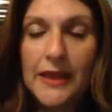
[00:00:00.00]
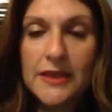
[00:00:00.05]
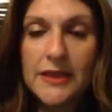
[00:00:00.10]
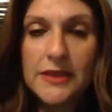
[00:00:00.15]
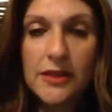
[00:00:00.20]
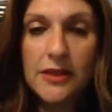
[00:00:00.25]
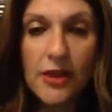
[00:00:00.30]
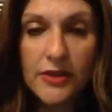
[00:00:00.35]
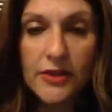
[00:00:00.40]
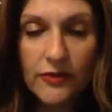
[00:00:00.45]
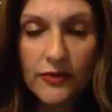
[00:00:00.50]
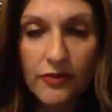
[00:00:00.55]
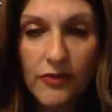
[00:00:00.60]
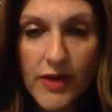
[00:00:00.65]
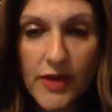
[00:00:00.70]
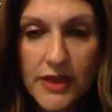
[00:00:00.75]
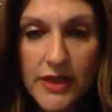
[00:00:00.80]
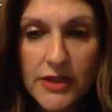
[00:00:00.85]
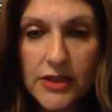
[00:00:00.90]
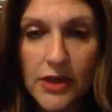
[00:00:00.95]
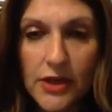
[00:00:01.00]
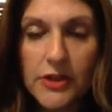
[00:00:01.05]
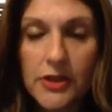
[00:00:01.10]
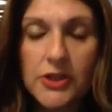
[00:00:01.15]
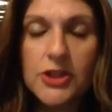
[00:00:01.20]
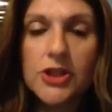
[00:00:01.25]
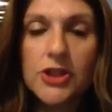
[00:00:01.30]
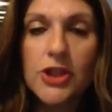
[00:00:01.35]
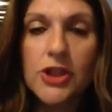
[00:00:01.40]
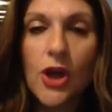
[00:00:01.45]
And there's a lot of
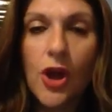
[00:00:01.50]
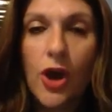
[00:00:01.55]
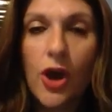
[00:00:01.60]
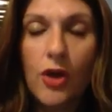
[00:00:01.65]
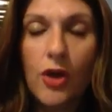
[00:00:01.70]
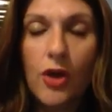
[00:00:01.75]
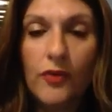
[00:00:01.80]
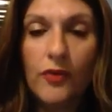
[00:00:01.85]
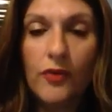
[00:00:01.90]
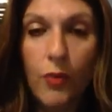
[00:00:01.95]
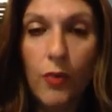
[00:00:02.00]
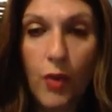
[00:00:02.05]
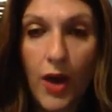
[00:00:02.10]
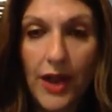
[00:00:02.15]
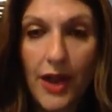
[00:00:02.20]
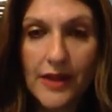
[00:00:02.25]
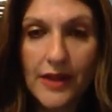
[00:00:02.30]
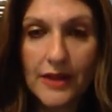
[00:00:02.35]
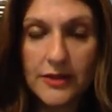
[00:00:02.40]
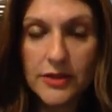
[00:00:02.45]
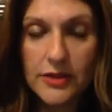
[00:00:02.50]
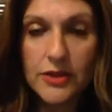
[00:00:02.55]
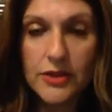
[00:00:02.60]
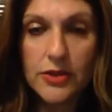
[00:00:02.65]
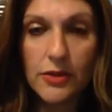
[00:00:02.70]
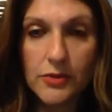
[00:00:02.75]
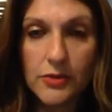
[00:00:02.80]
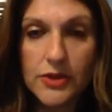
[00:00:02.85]
research over why that's